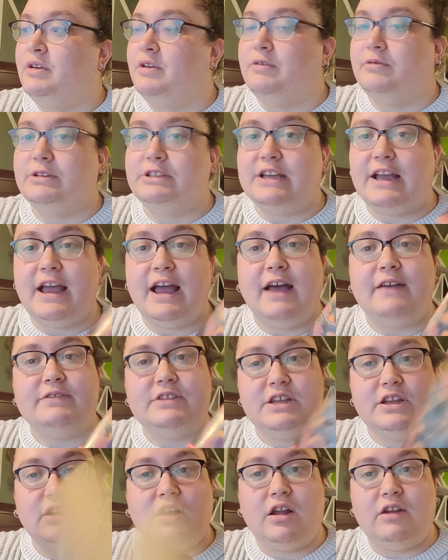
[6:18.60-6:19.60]
Which I have
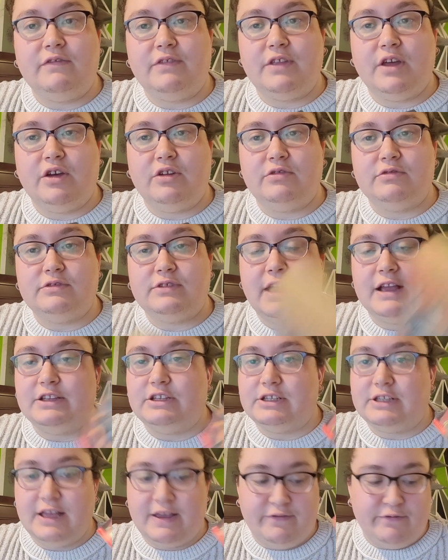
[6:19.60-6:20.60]
seen all of those. I
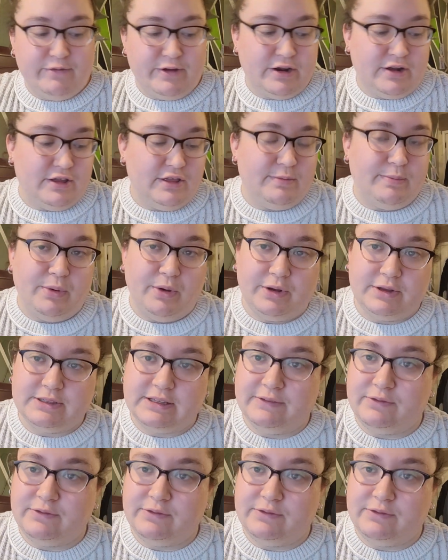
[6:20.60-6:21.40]
just haven't read all the books.